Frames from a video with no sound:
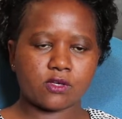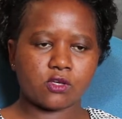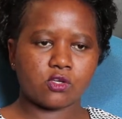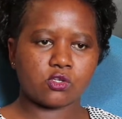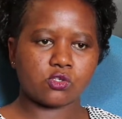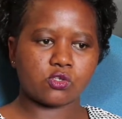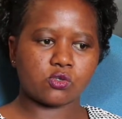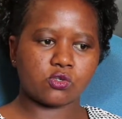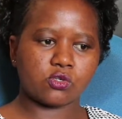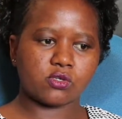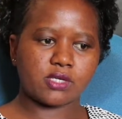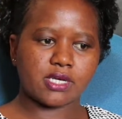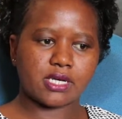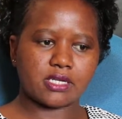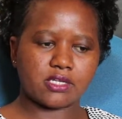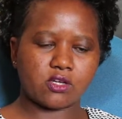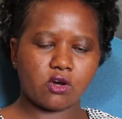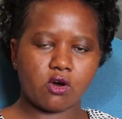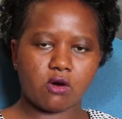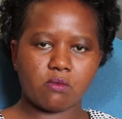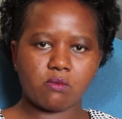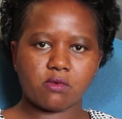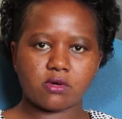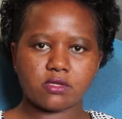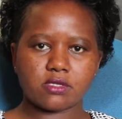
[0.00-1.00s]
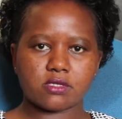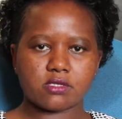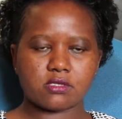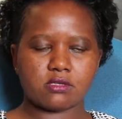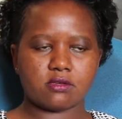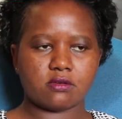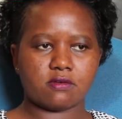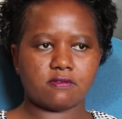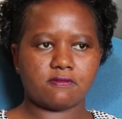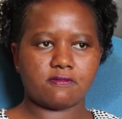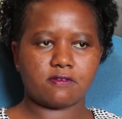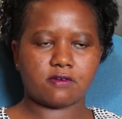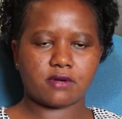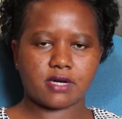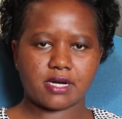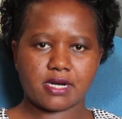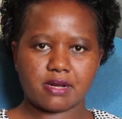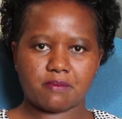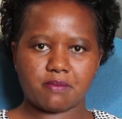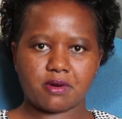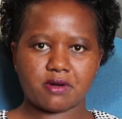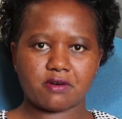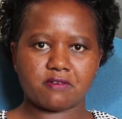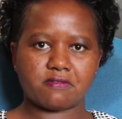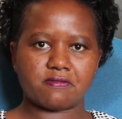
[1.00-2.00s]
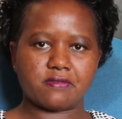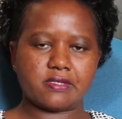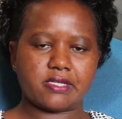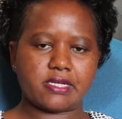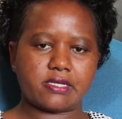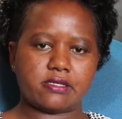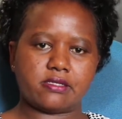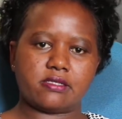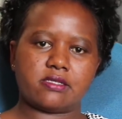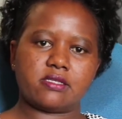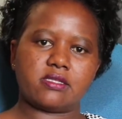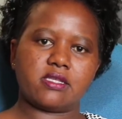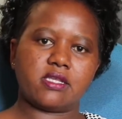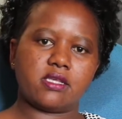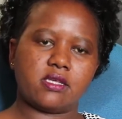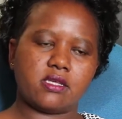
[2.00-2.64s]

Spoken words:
So you get hormones for a number of days,